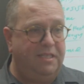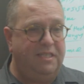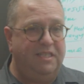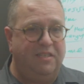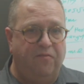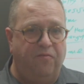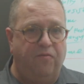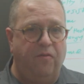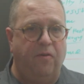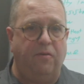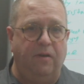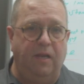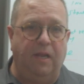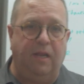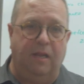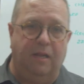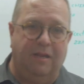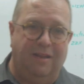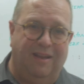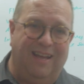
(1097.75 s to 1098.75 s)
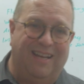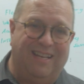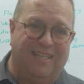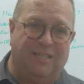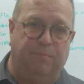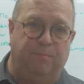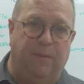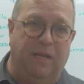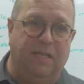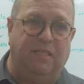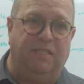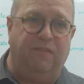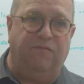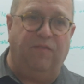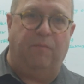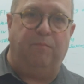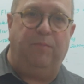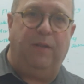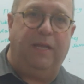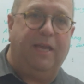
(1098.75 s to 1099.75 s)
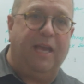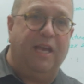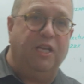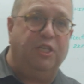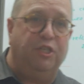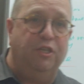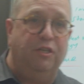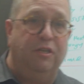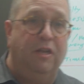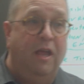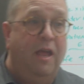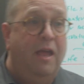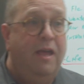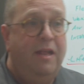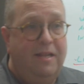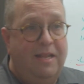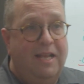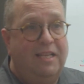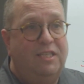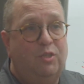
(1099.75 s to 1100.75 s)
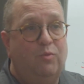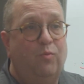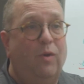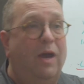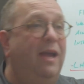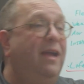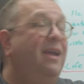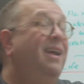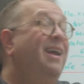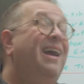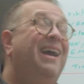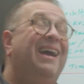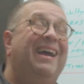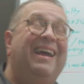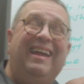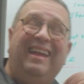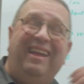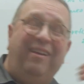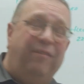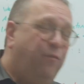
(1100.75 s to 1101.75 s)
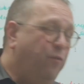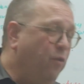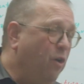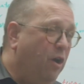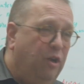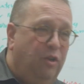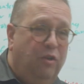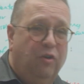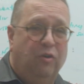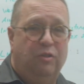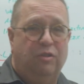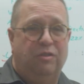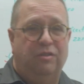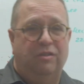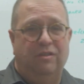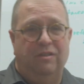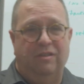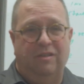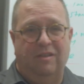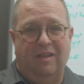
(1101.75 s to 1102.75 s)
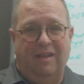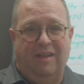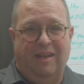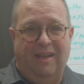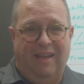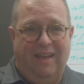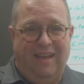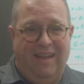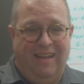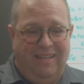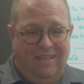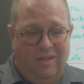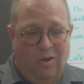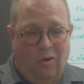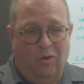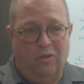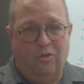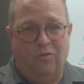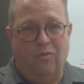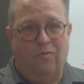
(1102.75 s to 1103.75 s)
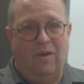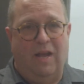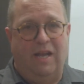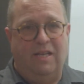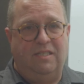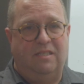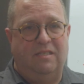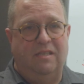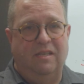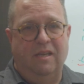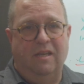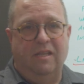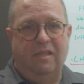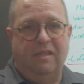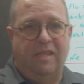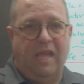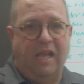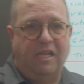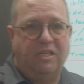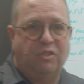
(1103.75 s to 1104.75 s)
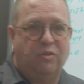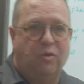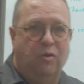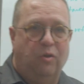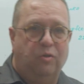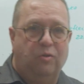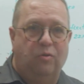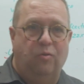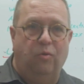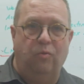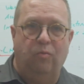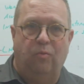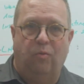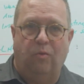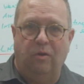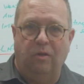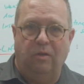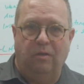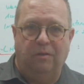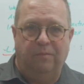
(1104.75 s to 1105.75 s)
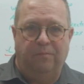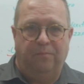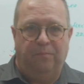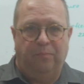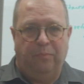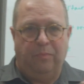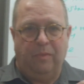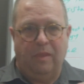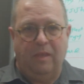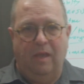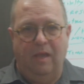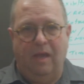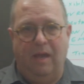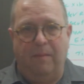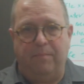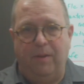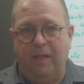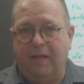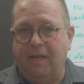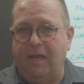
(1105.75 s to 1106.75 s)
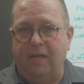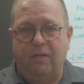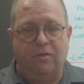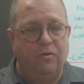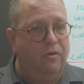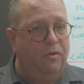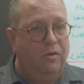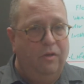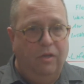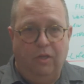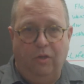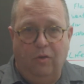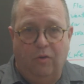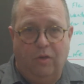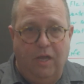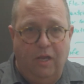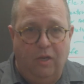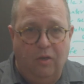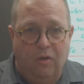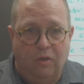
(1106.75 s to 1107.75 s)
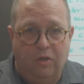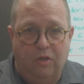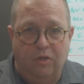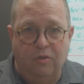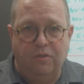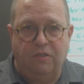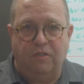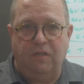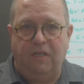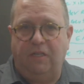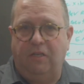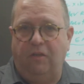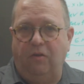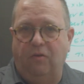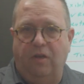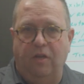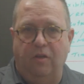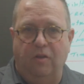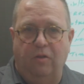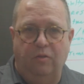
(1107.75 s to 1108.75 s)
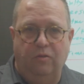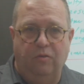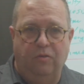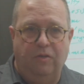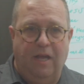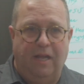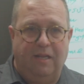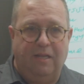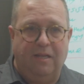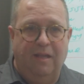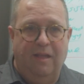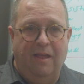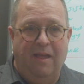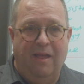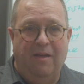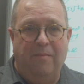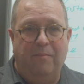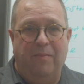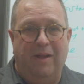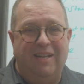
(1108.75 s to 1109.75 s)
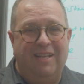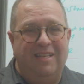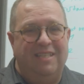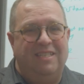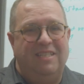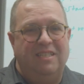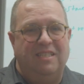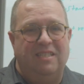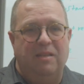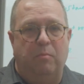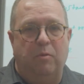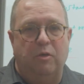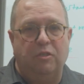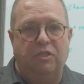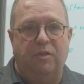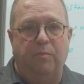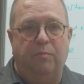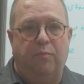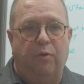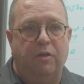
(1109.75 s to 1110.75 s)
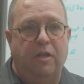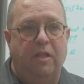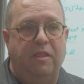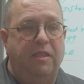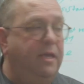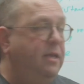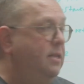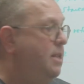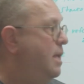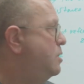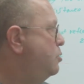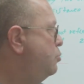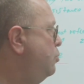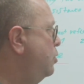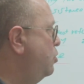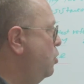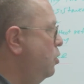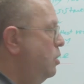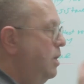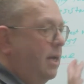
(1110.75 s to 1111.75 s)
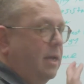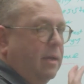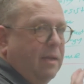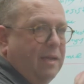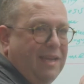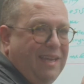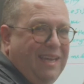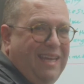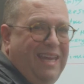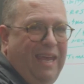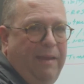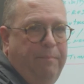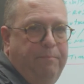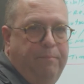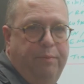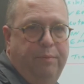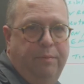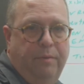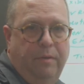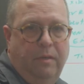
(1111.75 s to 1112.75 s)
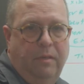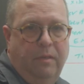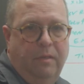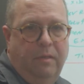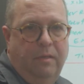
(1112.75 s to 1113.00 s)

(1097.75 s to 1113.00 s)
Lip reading: This is a very expensive application. That's why if you are not an authorized Texcoat Coolwall applicator, you cannot use it, you cannot do that. But this is the most important thing. That's what's going to keep